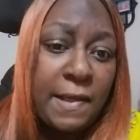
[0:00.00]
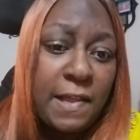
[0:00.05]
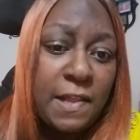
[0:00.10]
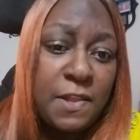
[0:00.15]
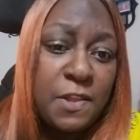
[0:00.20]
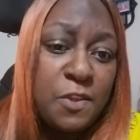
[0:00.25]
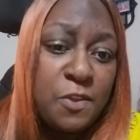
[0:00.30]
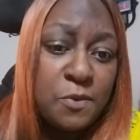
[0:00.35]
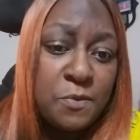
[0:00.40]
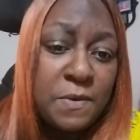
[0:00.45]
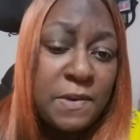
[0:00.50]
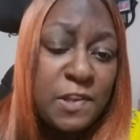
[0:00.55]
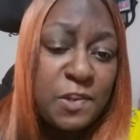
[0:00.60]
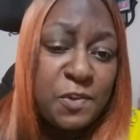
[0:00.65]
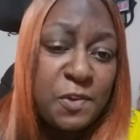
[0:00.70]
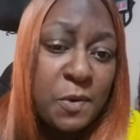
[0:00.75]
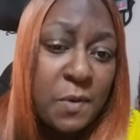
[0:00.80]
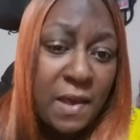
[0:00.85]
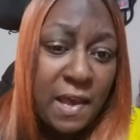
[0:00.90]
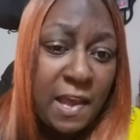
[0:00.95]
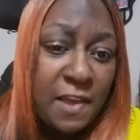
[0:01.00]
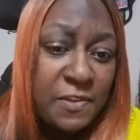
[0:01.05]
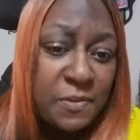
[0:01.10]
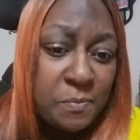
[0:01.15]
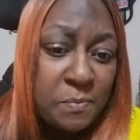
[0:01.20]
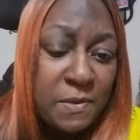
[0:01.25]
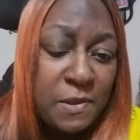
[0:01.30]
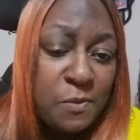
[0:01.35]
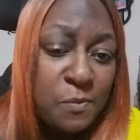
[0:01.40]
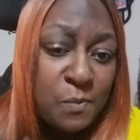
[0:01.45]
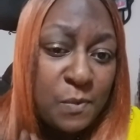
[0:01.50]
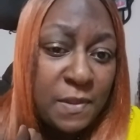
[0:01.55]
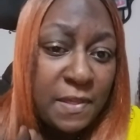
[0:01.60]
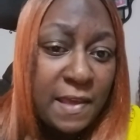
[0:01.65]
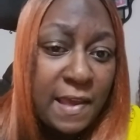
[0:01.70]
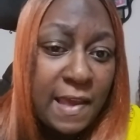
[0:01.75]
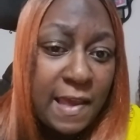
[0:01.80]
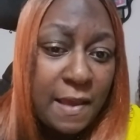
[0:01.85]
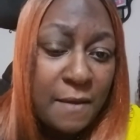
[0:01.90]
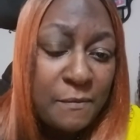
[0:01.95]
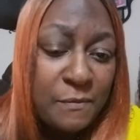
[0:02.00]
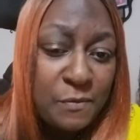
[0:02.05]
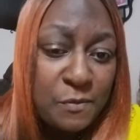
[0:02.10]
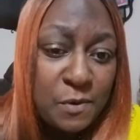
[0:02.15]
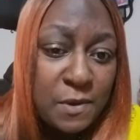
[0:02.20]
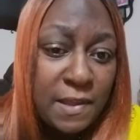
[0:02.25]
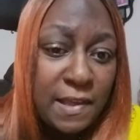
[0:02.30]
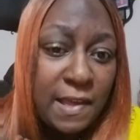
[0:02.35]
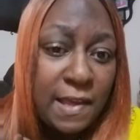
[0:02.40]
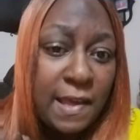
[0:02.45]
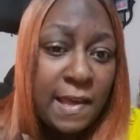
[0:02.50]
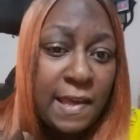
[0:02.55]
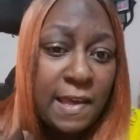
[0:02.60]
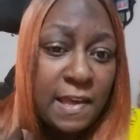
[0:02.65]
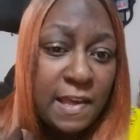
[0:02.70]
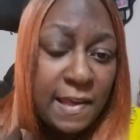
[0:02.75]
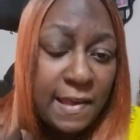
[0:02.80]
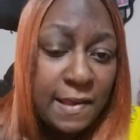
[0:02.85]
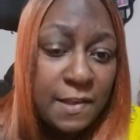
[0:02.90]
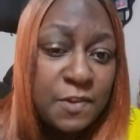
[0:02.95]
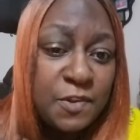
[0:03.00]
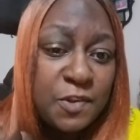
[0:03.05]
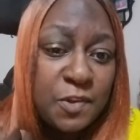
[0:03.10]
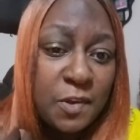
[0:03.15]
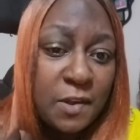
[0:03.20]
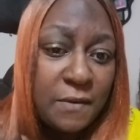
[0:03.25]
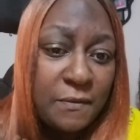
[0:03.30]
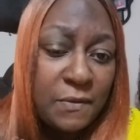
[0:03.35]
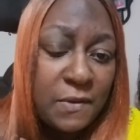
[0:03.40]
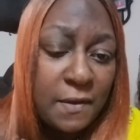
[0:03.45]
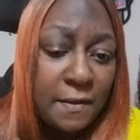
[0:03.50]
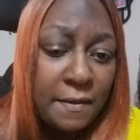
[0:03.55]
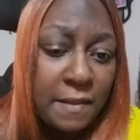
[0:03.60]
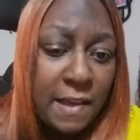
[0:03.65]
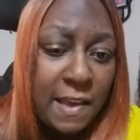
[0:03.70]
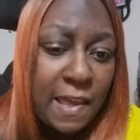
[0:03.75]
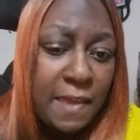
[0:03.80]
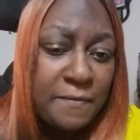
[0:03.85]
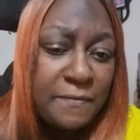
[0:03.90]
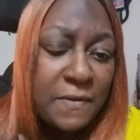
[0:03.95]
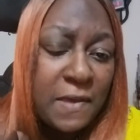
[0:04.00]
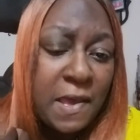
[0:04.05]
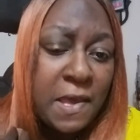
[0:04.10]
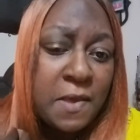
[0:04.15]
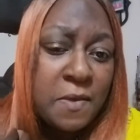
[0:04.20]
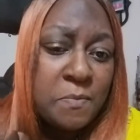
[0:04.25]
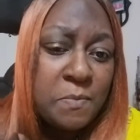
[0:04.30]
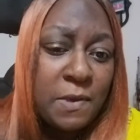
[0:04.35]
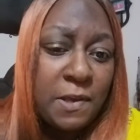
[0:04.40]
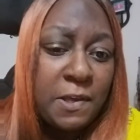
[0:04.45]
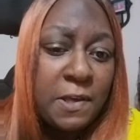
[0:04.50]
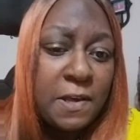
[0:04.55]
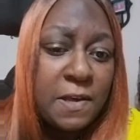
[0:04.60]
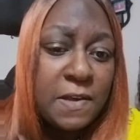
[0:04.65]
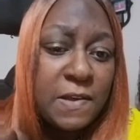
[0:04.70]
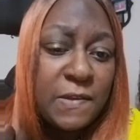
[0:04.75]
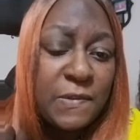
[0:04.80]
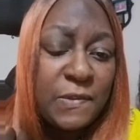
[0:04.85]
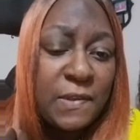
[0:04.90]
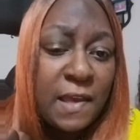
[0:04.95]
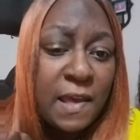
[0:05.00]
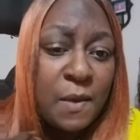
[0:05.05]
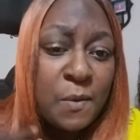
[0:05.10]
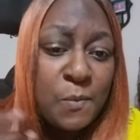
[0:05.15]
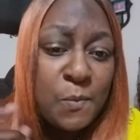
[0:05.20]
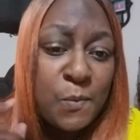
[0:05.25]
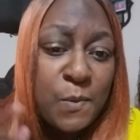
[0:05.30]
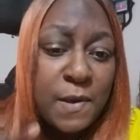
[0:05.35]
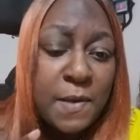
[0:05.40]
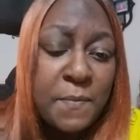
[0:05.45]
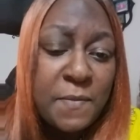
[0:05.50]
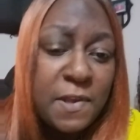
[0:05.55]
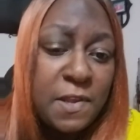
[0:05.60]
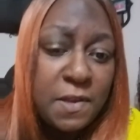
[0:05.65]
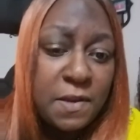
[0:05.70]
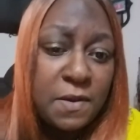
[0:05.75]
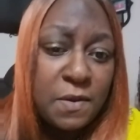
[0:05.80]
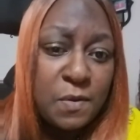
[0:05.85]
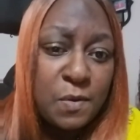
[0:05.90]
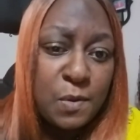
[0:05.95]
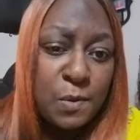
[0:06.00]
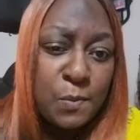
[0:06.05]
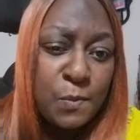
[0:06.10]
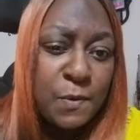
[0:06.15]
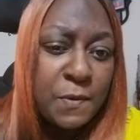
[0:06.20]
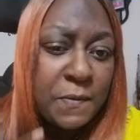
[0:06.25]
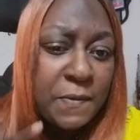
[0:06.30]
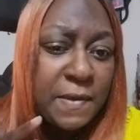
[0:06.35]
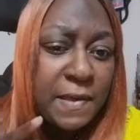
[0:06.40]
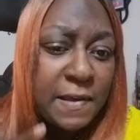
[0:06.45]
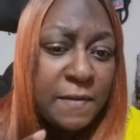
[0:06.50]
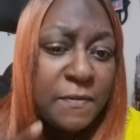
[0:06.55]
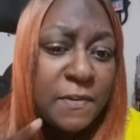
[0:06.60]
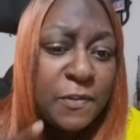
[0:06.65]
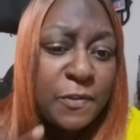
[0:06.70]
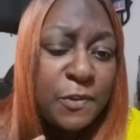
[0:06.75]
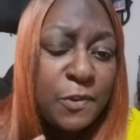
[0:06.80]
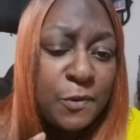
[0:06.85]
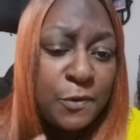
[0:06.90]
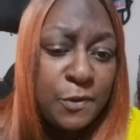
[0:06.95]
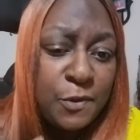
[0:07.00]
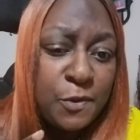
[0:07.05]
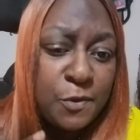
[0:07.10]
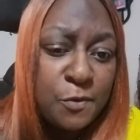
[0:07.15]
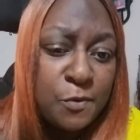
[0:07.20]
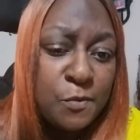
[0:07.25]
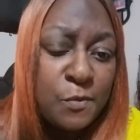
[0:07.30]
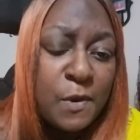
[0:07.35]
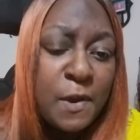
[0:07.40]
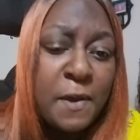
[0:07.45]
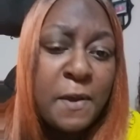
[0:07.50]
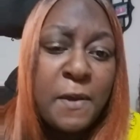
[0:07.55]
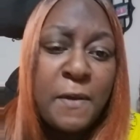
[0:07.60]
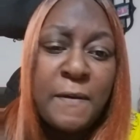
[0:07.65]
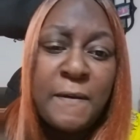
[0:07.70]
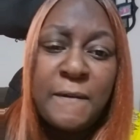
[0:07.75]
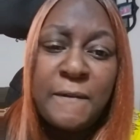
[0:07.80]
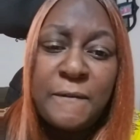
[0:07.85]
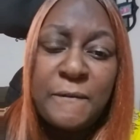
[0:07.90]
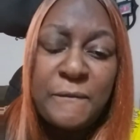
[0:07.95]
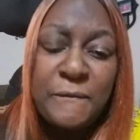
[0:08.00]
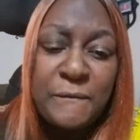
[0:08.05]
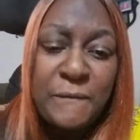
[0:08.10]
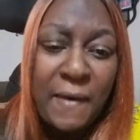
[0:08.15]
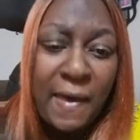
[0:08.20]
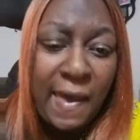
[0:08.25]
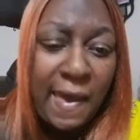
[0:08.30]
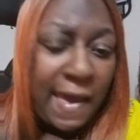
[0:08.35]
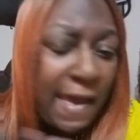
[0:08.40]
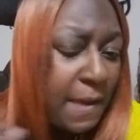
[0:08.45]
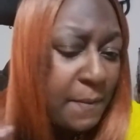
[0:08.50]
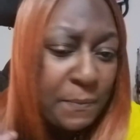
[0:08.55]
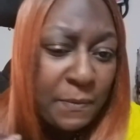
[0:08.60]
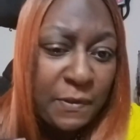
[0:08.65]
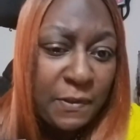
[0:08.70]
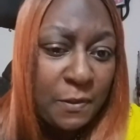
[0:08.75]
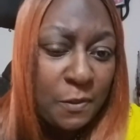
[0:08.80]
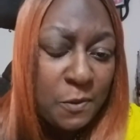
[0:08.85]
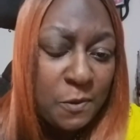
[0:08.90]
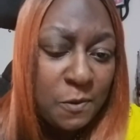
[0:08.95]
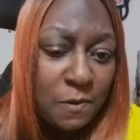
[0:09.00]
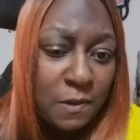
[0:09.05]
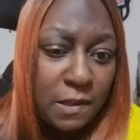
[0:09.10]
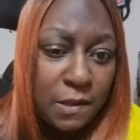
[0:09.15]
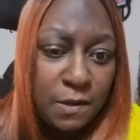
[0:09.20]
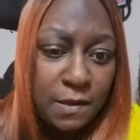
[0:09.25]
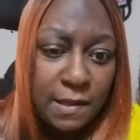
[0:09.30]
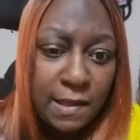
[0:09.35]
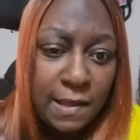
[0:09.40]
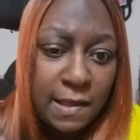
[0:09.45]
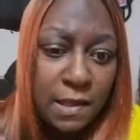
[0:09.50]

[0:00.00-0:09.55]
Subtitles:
Kelly, you need your ass beat with every inch of your life, because women will give it to you for absolutely